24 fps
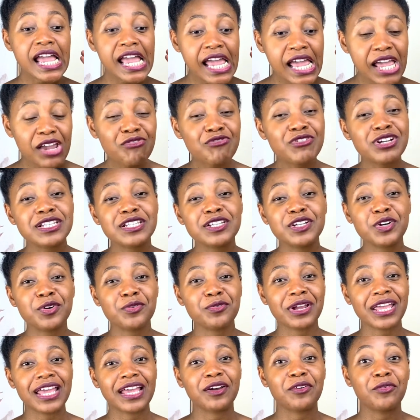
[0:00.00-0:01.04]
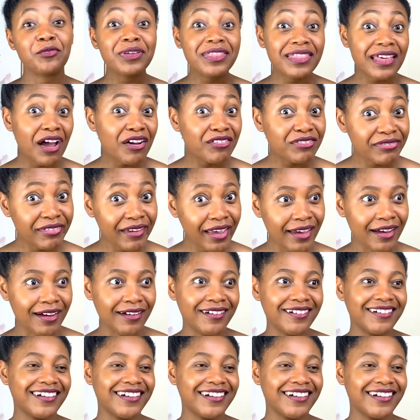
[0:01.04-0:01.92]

every single week without fail.